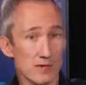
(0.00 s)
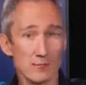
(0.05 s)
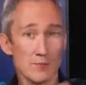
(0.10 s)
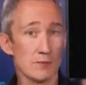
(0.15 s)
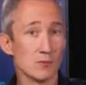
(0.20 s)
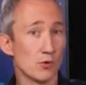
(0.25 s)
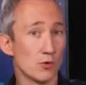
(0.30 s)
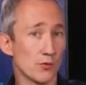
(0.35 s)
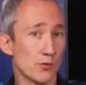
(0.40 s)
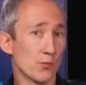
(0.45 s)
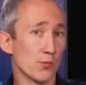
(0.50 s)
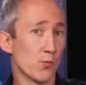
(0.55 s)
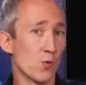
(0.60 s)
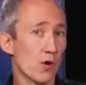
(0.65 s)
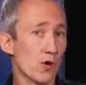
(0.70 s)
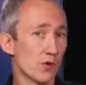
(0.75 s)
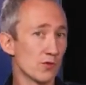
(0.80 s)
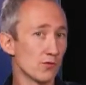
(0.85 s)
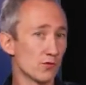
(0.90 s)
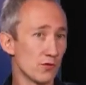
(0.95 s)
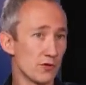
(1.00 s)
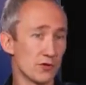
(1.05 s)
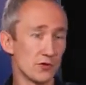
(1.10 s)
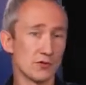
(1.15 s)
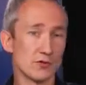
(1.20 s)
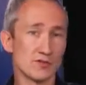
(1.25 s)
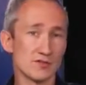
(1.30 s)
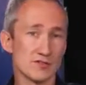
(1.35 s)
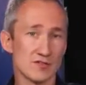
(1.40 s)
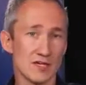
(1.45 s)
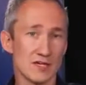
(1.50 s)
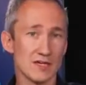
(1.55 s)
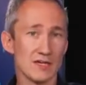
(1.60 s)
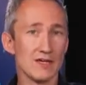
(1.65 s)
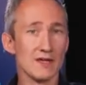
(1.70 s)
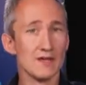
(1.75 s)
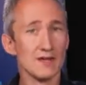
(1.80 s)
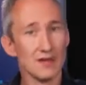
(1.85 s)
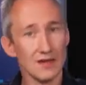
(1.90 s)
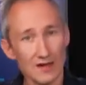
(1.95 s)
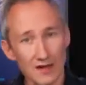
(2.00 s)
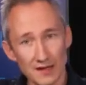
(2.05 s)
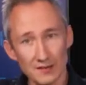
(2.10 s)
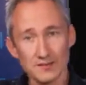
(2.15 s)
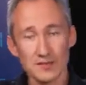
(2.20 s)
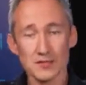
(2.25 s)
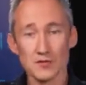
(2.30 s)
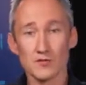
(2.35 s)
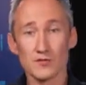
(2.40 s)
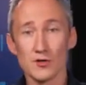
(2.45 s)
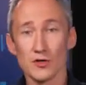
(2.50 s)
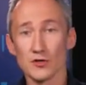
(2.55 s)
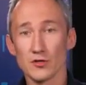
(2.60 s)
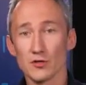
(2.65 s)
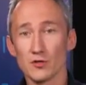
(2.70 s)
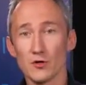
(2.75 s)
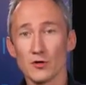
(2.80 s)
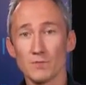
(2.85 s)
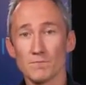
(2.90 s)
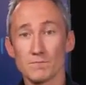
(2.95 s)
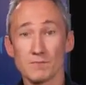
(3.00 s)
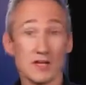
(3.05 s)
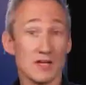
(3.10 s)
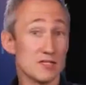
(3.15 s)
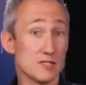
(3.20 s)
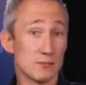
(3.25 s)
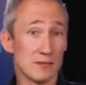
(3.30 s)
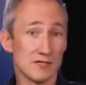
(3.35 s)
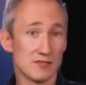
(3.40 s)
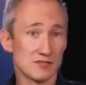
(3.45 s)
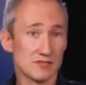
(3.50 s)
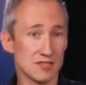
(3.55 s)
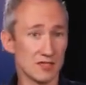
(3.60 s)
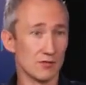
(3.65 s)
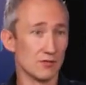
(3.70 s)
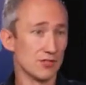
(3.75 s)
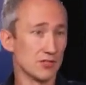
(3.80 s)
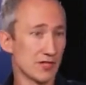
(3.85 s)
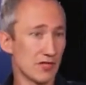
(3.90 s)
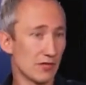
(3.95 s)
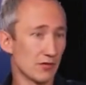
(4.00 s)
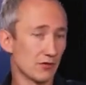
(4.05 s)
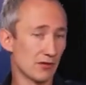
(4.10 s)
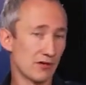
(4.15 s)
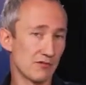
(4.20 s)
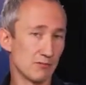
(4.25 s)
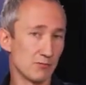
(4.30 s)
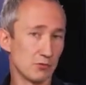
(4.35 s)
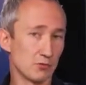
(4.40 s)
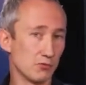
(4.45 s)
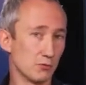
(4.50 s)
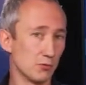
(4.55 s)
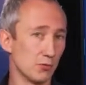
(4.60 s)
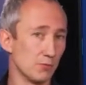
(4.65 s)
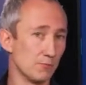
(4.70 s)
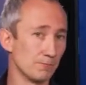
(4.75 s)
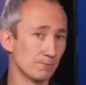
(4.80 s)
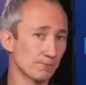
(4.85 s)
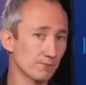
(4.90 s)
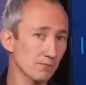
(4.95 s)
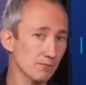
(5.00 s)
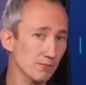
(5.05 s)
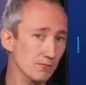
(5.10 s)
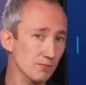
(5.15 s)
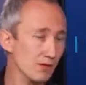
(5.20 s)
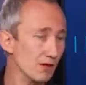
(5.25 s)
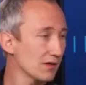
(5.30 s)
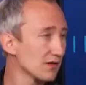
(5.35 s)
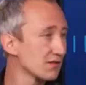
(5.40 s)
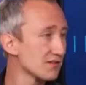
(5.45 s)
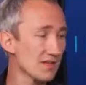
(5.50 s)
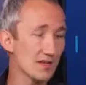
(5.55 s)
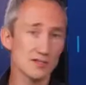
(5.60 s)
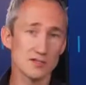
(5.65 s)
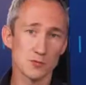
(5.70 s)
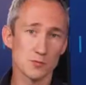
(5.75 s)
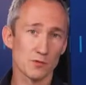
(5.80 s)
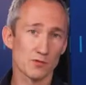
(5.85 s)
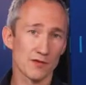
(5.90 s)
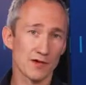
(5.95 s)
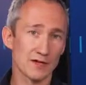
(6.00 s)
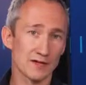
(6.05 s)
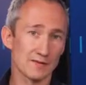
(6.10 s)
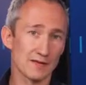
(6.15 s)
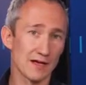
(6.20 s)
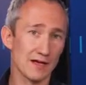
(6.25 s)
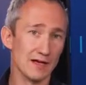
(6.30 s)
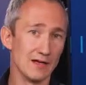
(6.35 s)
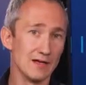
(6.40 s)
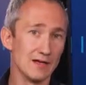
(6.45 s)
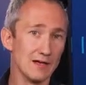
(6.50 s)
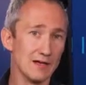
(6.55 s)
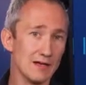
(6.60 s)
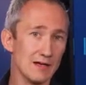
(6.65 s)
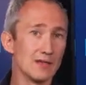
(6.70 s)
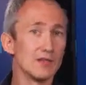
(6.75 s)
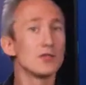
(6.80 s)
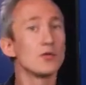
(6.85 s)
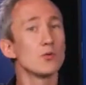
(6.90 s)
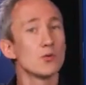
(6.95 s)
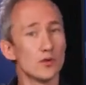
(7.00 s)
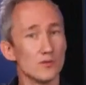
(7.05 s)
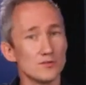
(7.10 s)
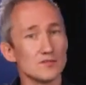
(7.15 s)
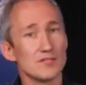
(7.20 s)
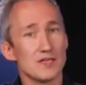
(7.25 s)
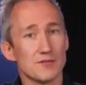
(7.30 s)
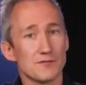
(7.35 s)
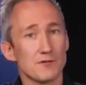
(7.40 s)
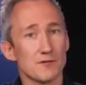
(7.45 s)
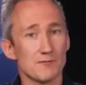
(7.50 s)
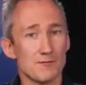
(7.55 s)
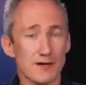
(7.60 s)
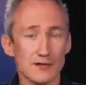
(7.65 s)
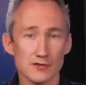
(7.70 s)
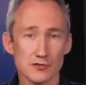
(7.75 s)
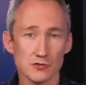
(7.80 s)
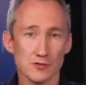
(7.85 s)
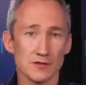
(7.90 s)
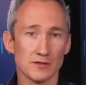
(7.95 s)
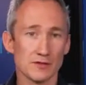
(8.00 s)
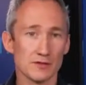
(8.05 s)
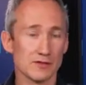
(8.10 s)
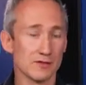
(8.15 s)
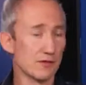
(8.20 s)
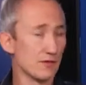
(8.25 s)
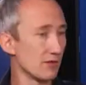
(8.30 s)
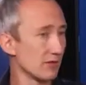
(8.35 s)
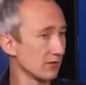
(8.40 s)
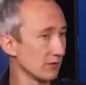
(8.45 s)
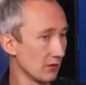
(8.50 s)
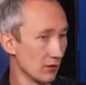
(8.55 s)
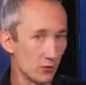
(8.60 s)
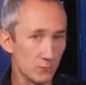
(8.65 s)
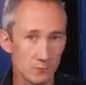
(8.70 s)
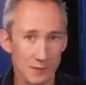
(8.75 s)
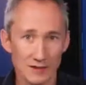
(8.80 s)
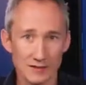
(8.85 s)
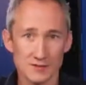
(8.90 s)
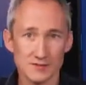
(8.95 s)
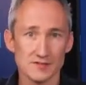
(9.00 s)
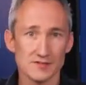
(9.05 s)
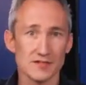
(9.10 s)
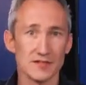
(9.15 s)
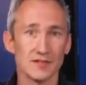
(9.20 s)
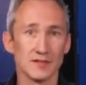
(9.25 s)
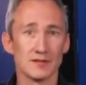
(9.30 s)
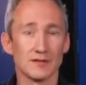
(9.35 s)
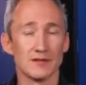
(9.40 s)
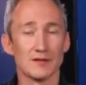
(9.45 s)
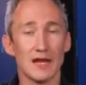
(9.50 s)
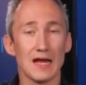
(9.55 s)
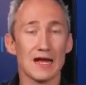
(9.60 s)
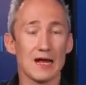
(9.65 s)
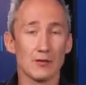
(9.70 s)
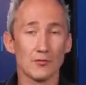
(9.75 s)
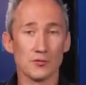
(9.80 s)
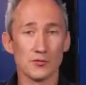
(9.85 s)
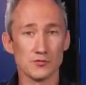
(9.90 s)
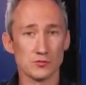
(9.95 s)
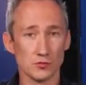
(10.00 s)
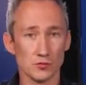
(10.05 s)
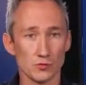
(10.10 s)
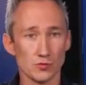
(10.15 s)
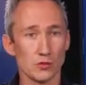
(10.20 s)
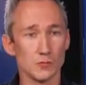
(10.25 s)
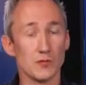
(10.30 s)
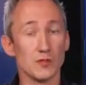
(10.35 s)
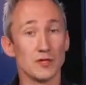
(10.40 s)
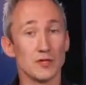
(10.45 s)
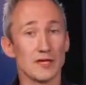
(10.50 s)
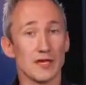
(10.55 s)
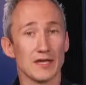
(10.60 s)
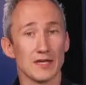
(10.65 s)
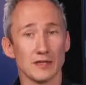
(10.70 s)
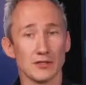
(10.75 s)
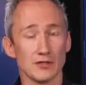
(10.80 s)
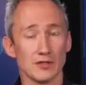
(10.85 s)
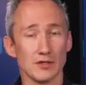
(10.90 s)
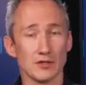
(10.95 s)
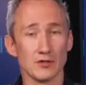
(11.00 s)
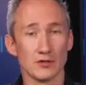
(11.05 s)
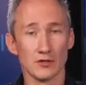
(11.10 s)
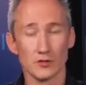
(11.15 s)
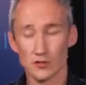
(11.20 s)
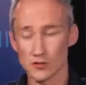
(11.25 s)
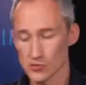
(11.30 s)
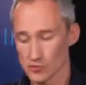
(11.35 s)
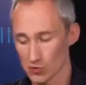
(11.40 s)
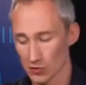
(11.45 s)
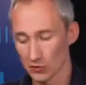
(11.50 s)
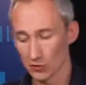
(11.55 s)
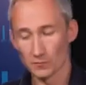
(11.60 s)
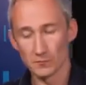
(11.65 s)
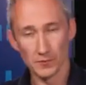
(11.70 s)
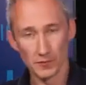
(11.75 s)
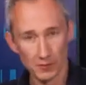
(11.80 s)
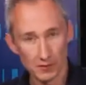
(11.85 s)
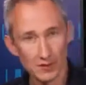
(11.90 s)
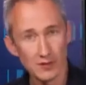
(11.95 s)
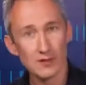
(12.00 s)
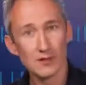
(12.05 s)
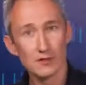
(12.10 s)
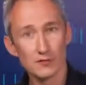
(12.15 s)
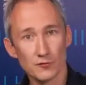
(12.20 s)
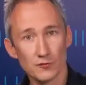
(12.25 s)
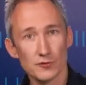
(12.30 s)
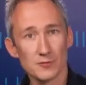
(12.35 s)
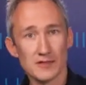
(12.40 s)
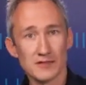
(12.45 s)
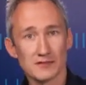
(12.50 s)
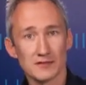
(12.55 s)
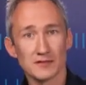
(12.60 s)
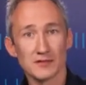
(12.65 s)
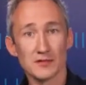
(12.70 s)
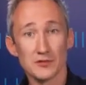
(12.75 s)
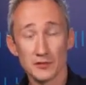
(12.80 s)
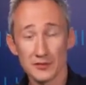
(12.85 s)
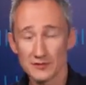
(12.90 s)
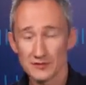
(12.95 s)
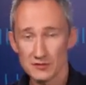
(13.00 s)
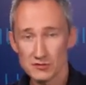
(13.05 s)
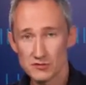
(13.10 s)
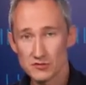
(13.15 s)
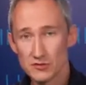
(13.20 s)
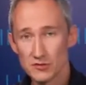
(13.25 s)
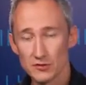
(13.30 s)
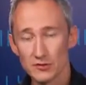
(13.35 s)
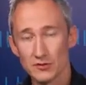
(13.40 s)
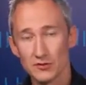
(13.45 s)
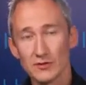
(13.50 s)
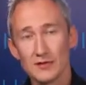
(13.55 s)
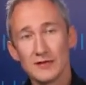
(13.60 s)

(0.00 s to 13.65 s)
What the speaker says: more than one for redundancy. And then you've got your database tier, which again could have multiple containers providing that. You would obviously have to factor in the load balancing and how those all communicate and are controlled, but fundamentally you can